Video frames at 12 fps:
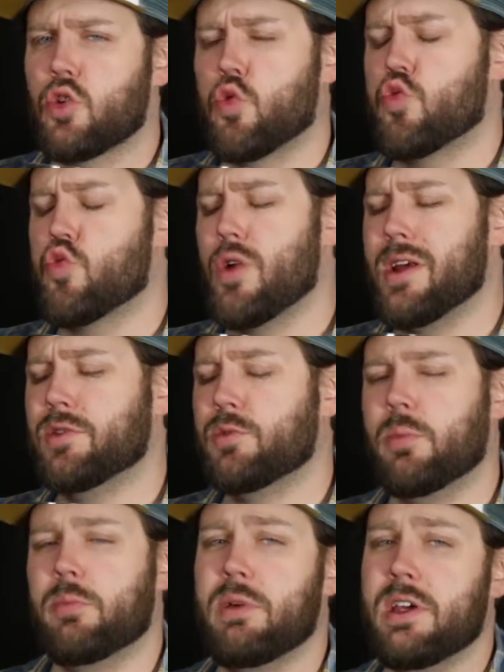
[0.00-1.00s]

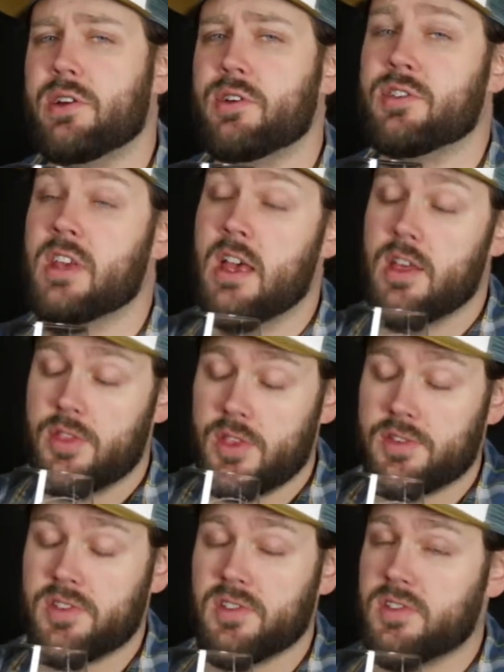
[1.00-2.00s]
crisp beers,
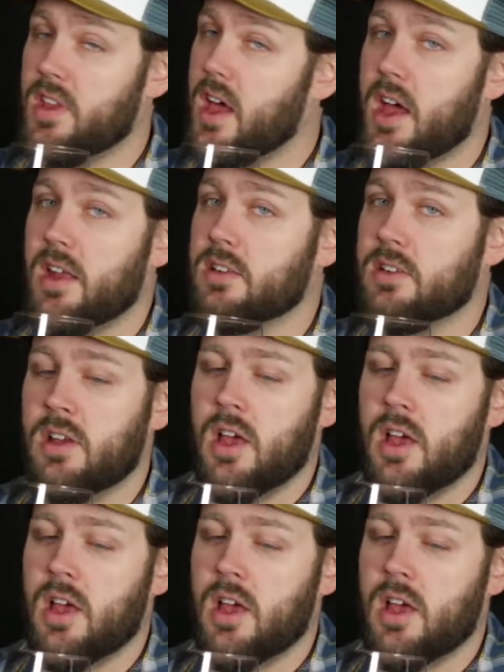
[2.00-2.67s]
this is not.